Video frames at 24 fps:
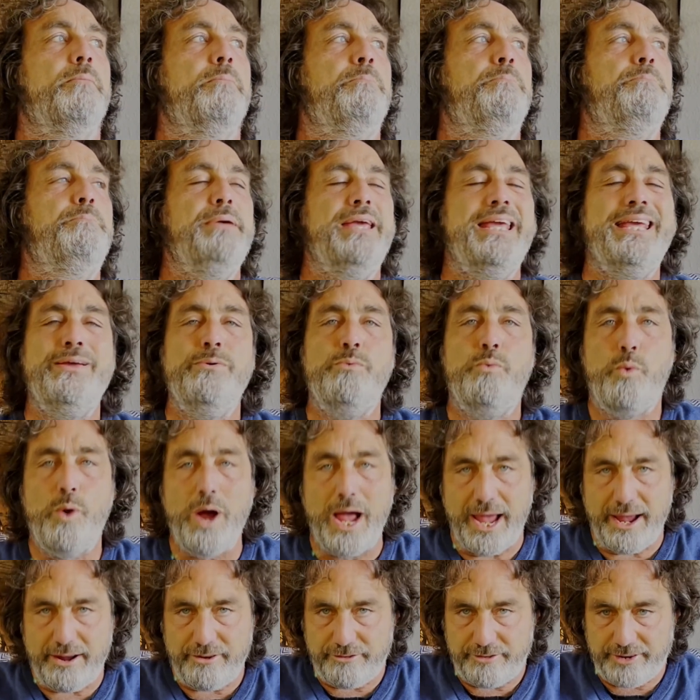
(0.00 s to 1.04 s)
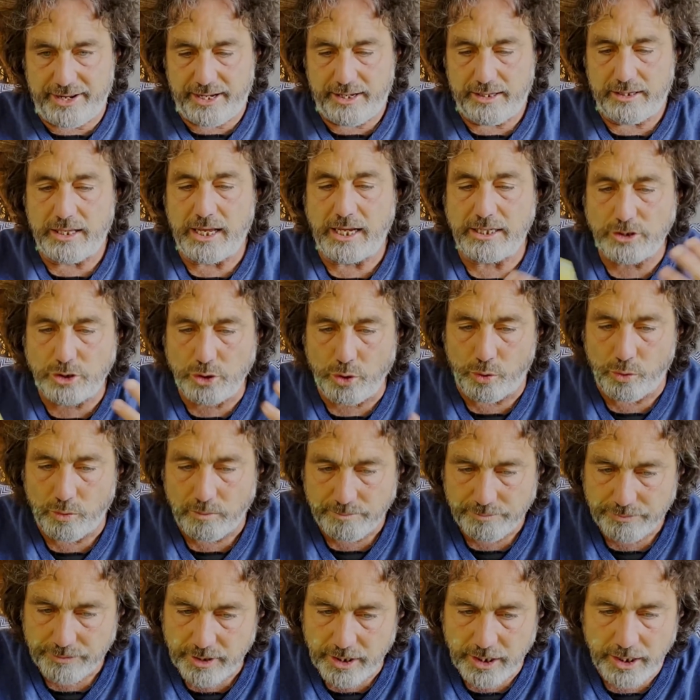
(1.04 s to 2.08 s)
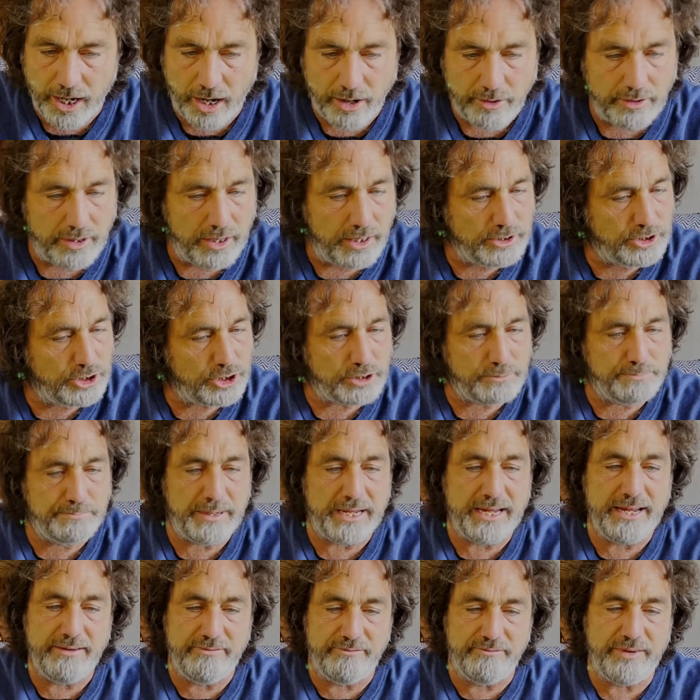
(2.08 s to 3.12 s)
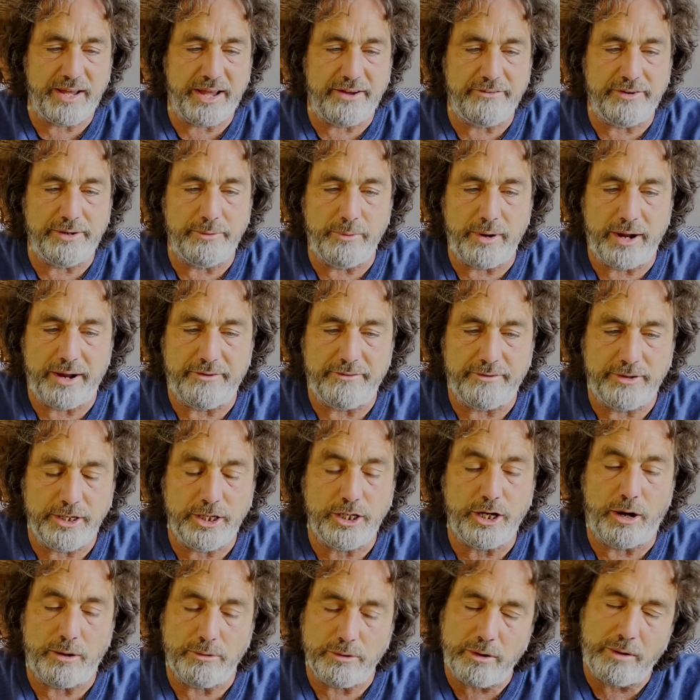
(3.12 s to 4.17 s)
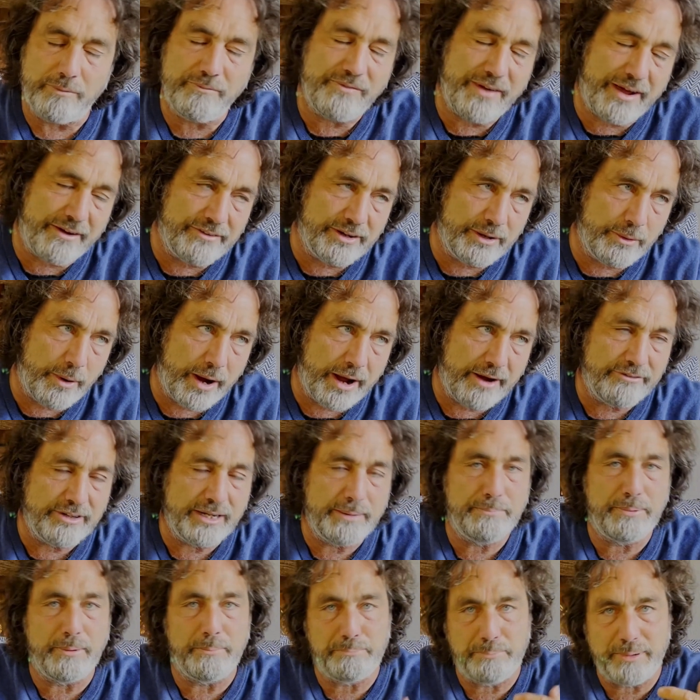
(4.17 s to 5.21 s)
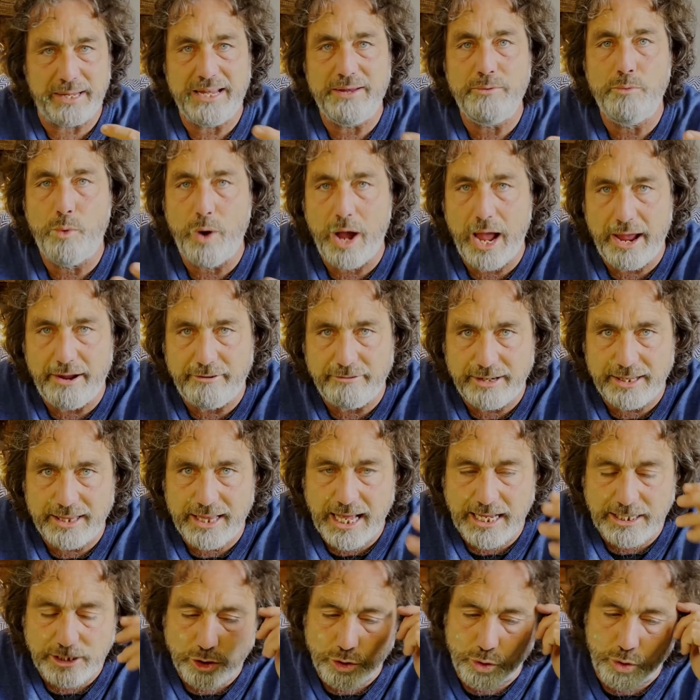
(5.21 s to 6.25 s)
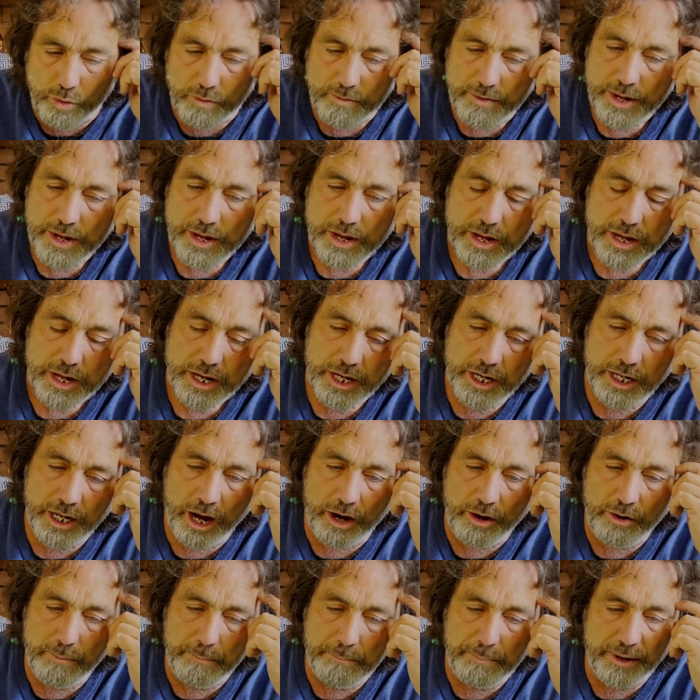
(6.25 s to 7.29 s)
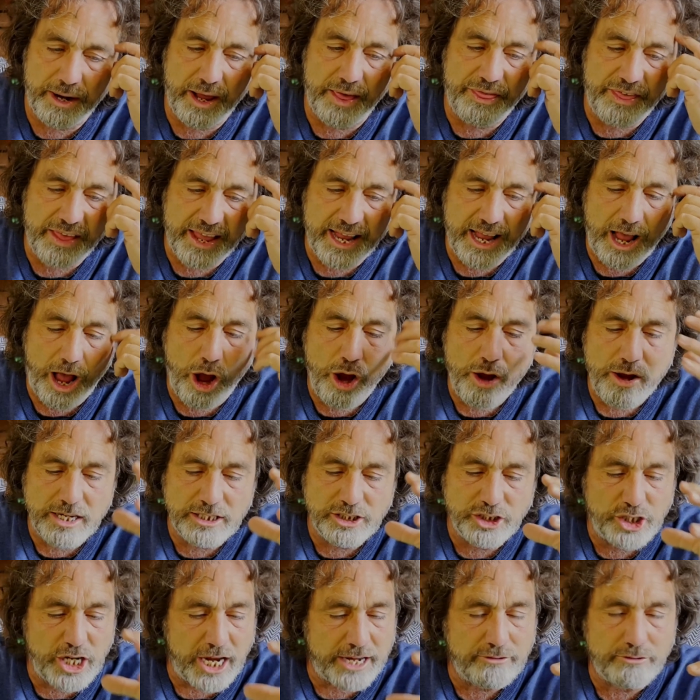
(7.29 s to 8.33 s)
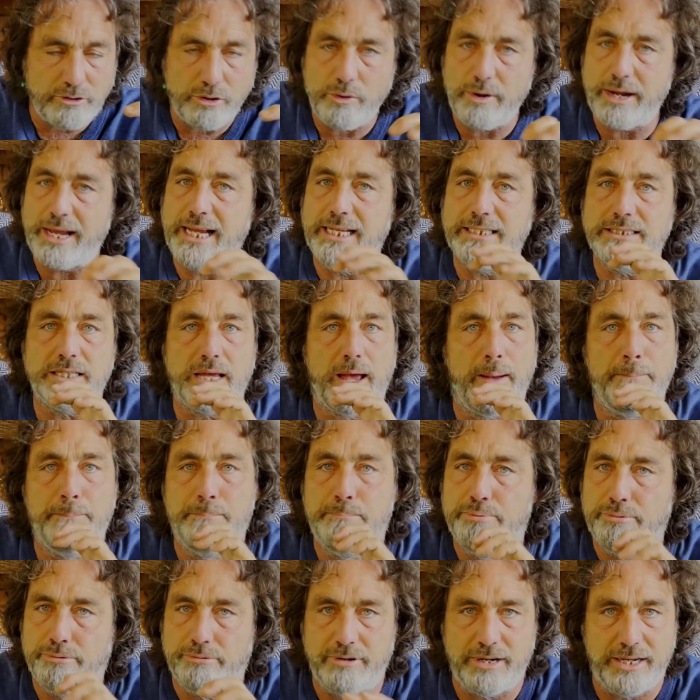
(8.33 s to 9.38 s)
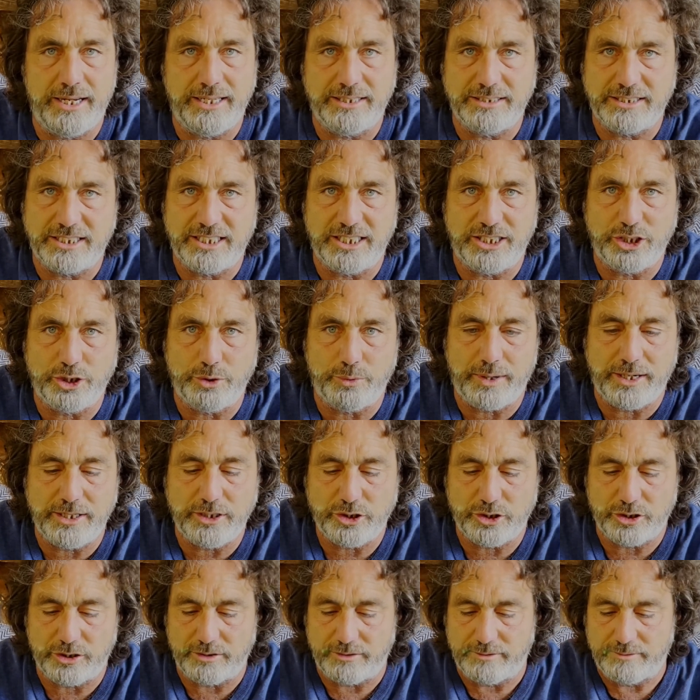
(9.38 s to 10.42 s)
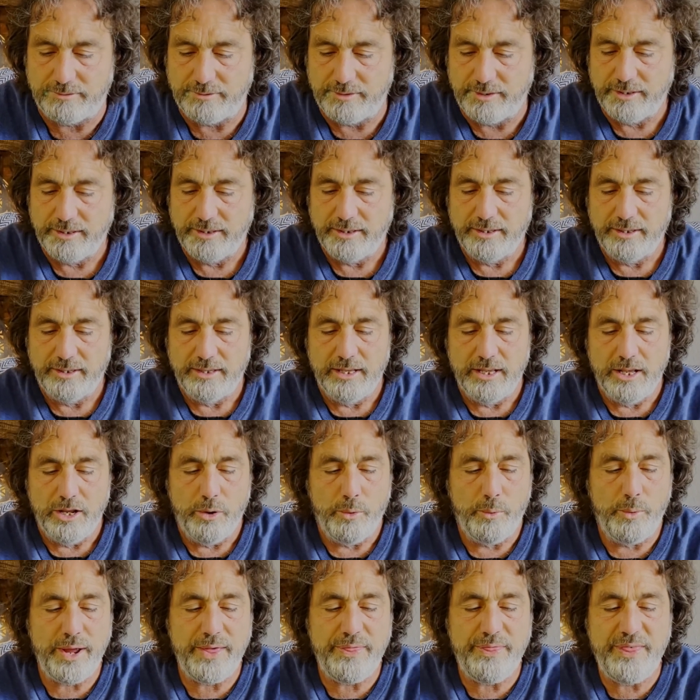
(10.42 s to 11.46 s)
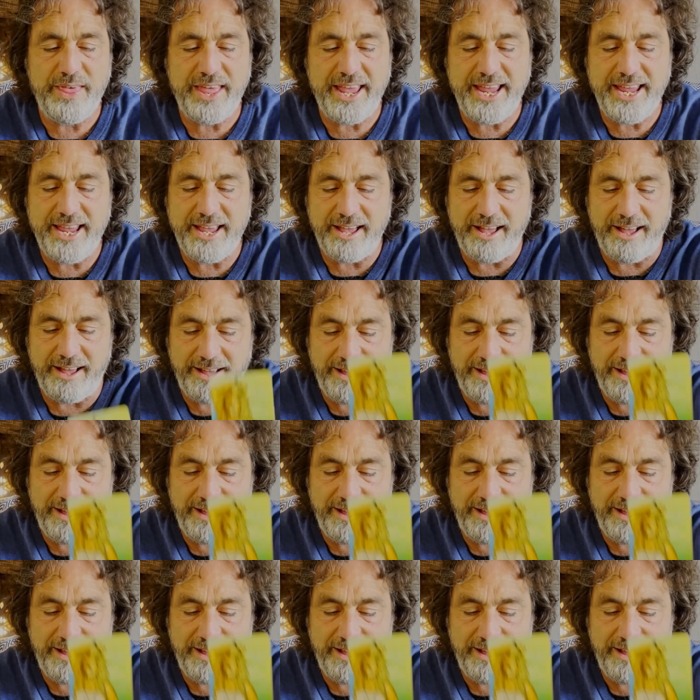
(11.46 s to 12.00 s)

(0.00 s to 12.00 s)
be wary. That's all. You know, just be very wary. You know, not very wary, but be wary. That's all. You know, but I think oh, in general, it's a brilliant situation with the